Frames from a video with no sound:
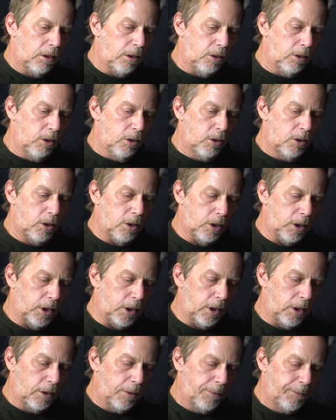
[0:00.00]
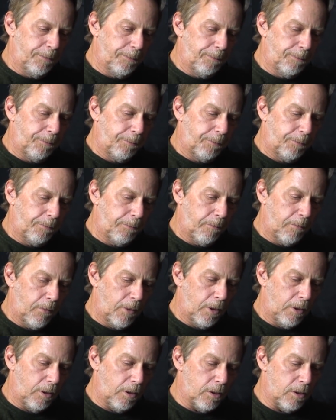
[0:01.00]
usually
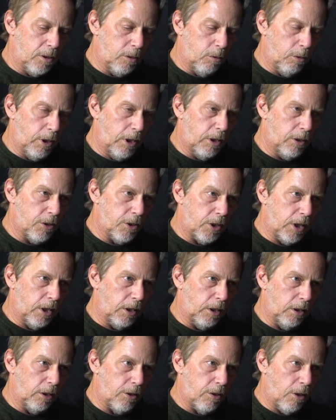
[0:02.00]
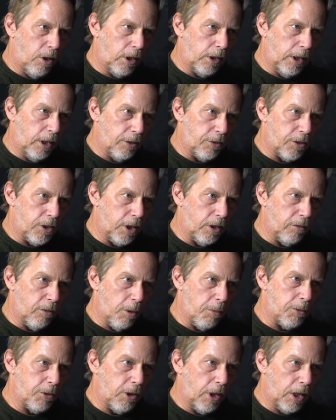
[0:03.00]
there's a thought out set of
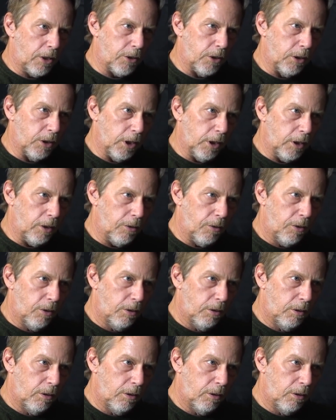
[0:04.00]
abstraction layers.